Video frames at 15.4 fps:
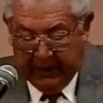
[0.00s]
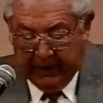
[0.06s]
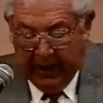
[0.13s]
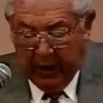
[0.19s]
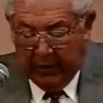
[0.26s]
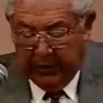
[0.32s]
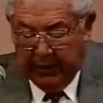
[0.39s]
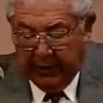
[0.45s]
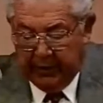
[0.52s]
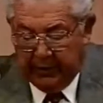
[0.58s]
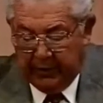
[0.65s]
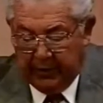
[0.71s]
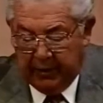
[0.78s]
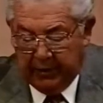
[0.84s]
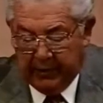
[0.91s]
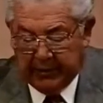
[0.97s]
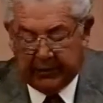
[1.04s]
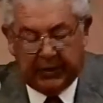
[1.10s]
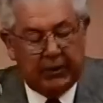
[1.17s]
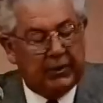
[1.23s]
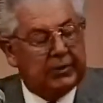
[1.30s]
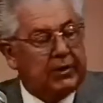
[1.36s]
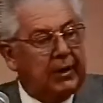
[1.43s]
our income and
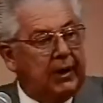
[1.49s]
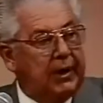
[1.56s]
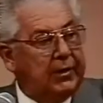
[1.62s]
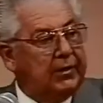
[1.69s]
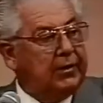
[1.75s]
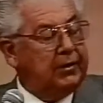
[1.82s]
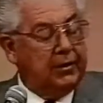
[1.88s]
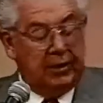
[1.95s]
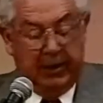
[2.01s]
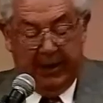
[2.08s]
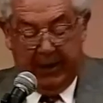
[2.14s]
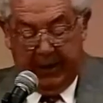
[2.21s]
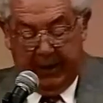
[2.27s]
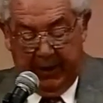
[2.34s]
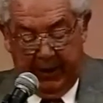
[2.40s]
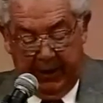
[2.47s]
sales taxes today